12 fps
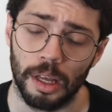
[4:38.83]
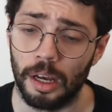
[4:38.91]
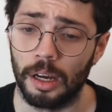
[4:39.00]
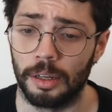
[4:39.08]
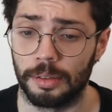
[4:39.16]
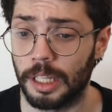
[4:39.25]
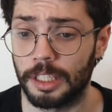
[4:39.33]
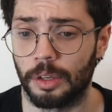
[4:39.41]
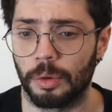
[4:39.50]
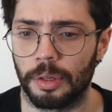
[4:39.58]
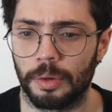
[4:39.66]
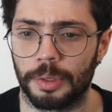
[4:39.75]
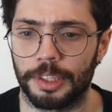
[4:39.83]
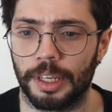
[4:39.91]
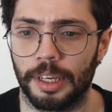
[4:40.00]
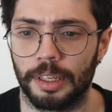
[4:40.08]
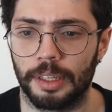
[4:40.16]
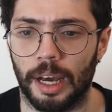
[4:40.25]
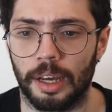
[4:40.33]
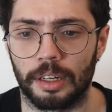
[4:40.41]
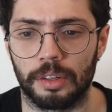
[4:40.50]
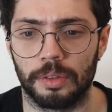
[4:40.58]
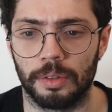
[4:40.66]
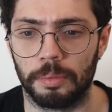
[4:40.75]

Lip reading: let's say we say either